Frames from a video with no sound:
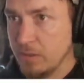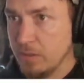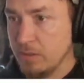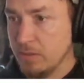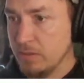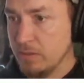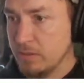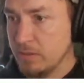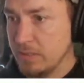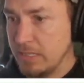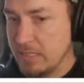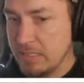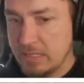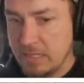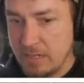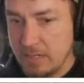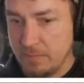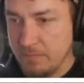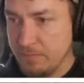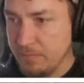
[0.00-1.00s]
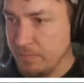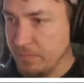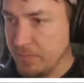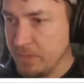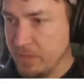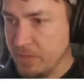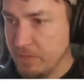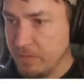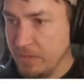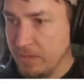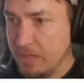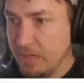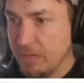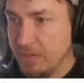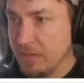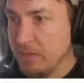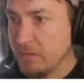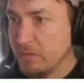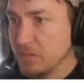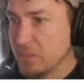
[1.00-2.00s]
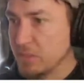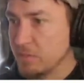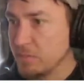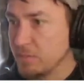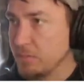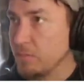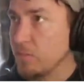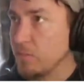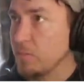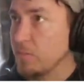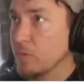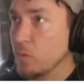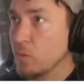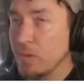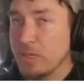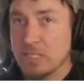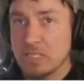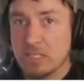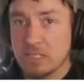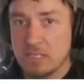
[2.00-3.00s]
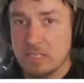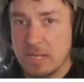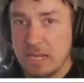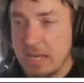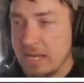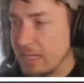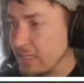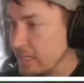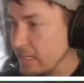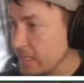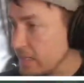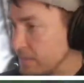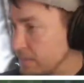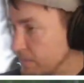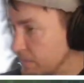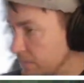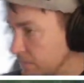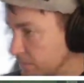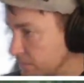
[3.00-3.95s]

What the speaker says: Good, that's dead. Right, I think I've got some quests to hand in.